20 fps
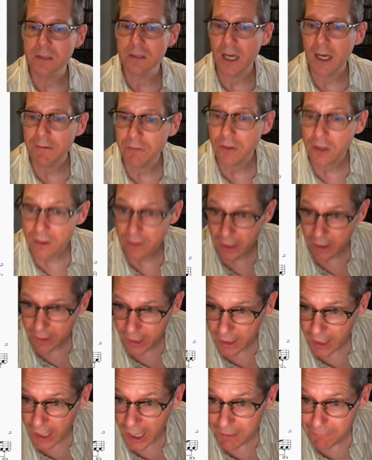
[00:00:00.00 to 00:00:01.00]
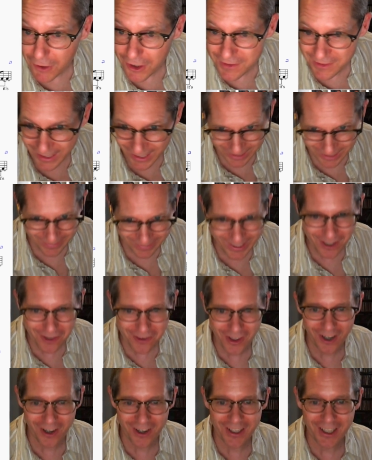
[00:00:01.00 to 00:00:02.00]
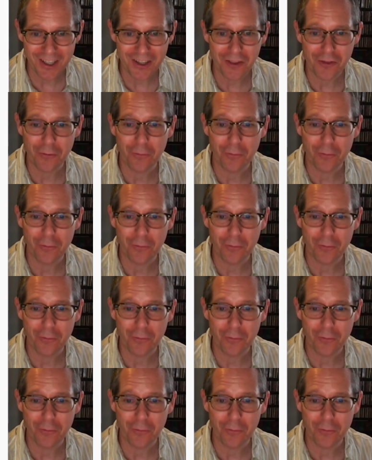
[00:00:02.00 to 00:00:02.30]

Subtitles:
I've looked at clouds. There it is